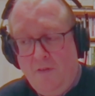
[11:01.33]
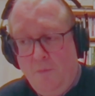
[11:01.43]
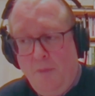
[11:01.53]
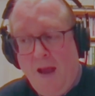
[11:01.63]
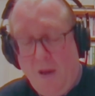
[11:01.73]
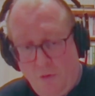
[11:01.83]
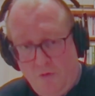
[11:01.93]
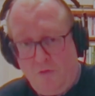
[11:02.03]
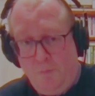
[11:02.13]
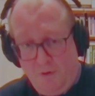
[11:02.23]
about
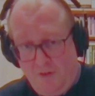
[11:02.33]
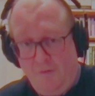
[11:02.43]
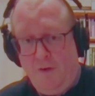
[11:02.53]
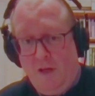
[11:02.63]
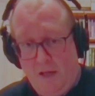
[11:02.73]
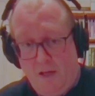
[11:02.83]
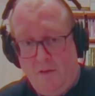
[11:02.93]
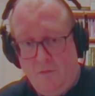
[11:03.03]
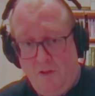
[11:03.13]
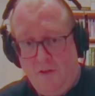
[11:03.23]

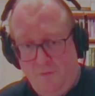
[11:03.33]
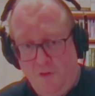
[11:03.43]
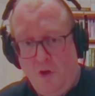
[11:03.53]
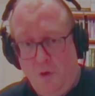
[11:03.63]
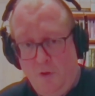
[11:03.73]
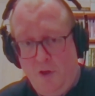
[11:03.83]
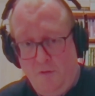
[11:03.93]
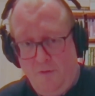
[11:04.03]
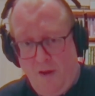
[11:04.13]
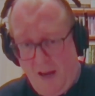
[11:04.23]
specifically this phenomenon
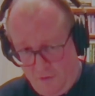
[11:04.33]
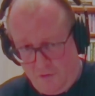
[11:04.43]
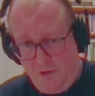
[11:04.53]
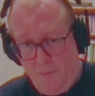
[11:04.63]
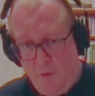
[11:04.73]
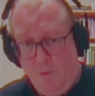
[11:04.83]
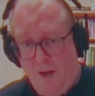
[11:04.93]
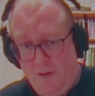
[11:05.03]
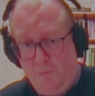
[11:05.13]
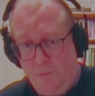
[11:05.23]
of extremely
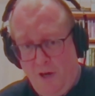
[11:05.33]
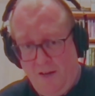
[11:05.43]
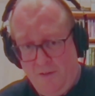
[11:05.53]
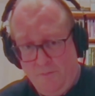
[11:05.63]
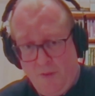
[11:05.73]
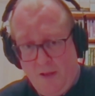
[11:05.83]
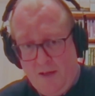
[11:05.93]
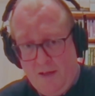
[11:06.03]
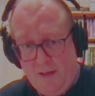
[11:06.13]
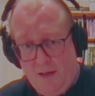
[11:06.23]
widespread
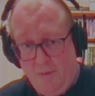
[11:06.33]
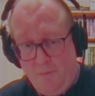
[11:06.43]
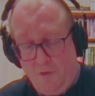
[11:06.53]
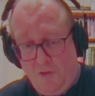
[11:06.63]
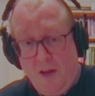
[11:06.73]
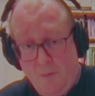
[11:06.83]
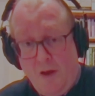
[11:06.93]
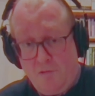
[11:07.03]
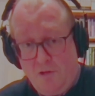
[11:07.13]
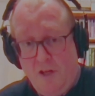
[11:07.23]

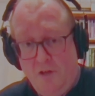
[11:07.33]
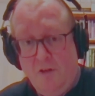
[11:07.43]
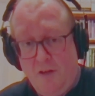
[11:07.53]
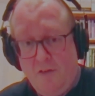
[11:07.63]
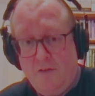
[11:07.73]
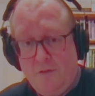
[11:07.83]
sedimentary units.